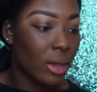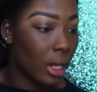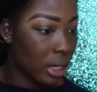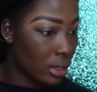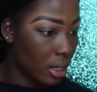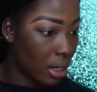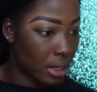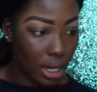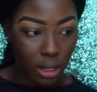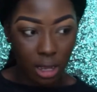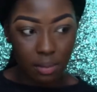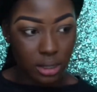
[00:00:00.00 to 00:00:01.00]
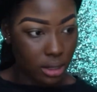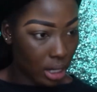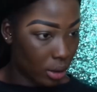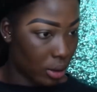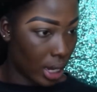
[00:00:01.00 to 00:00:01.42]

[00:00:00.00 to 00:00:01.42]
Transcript: Okay, so now that I've blended that all